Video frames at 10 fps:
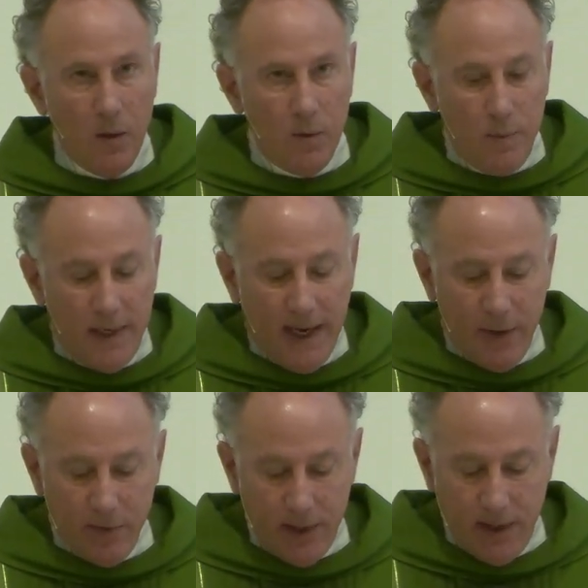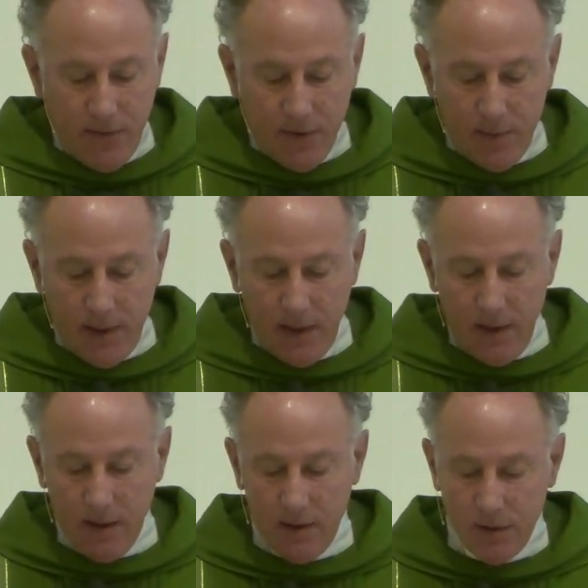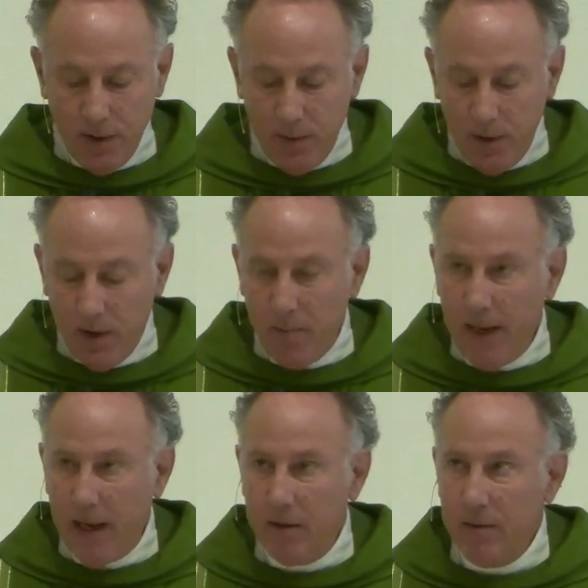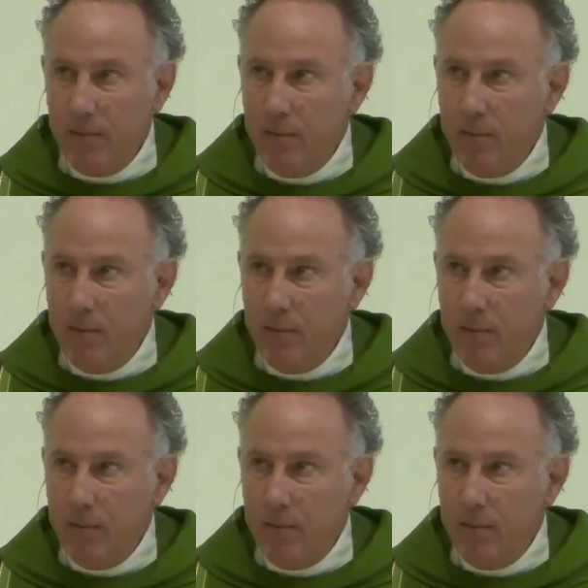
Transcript: We began reading from the Sermon on the Mount,